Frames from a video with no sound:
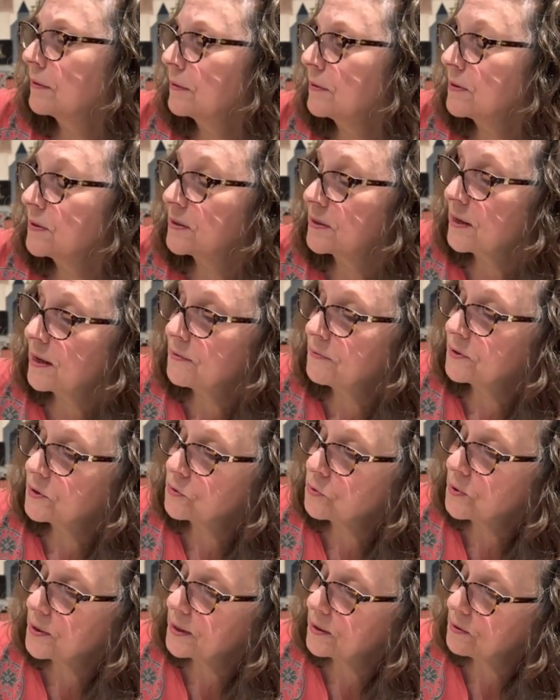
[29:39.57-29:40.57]

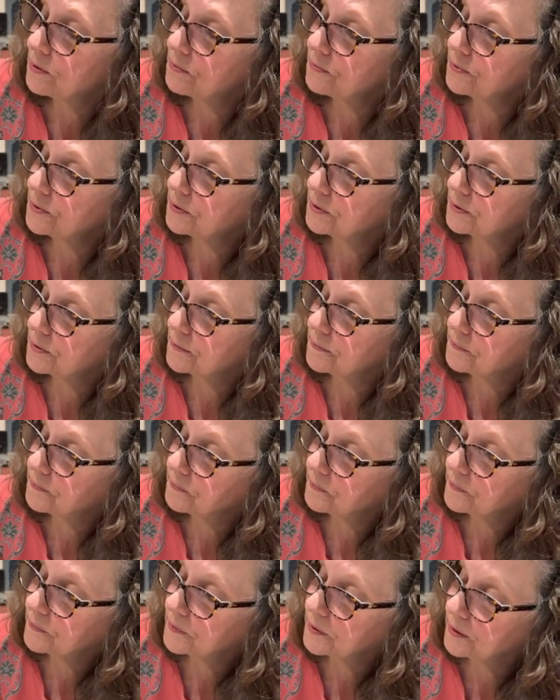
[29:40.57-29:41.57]
712,
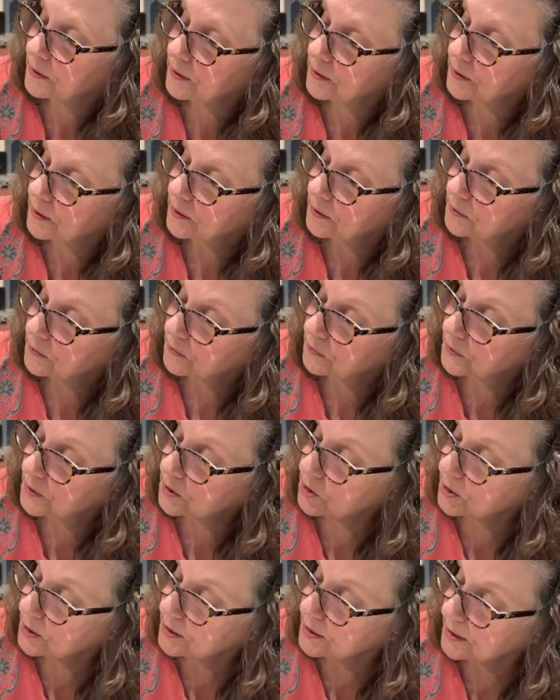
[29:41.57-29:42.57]

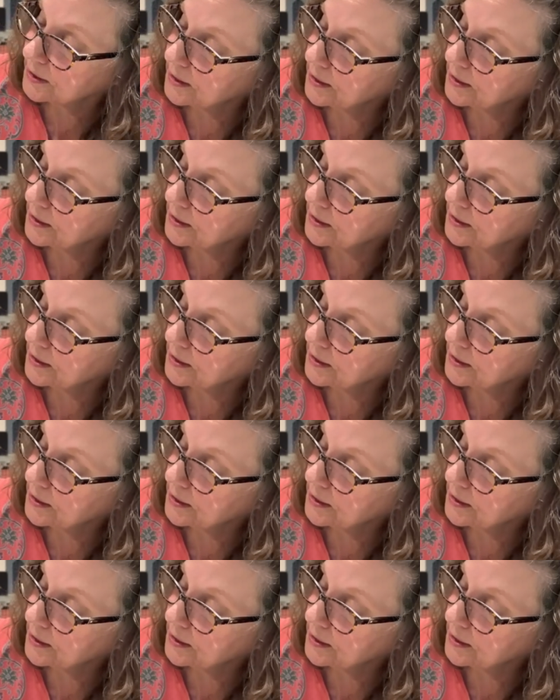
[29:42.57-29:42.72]
which is the